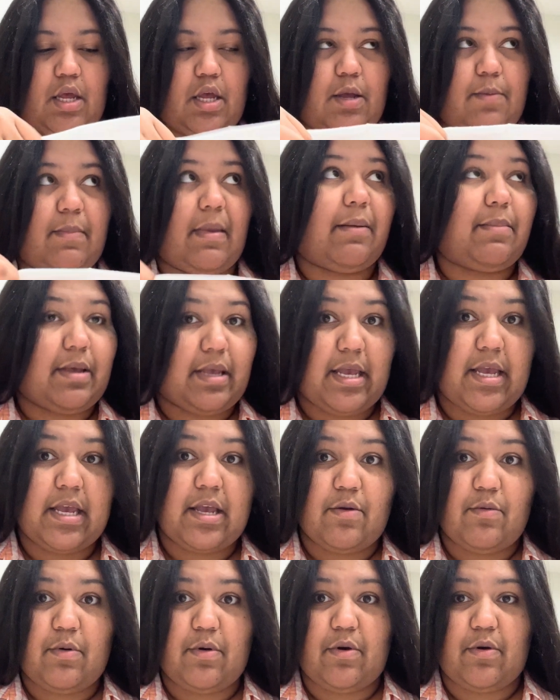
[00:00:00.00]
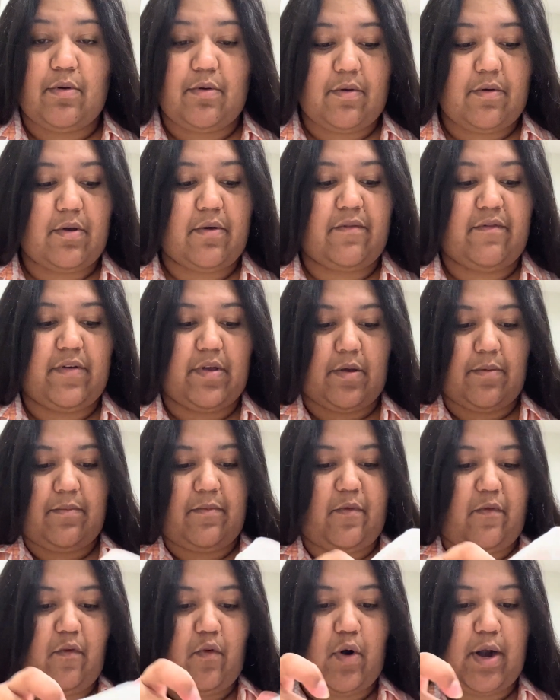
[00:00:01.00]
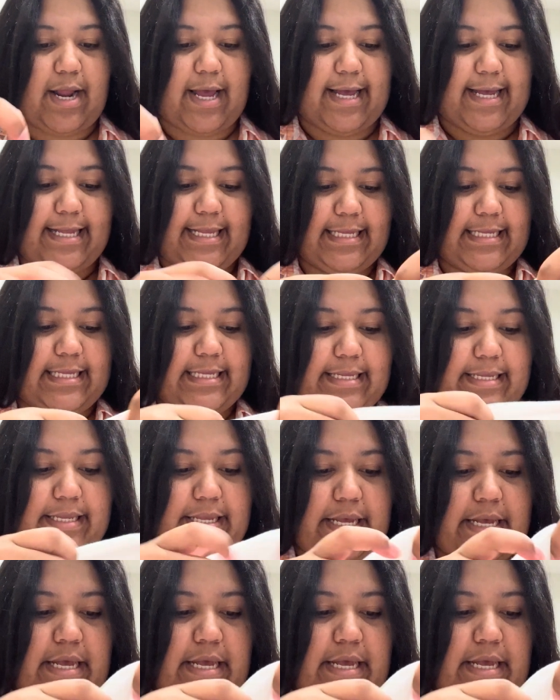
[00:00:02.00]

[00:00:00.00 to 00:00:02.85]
Maybe Kiki will film for us.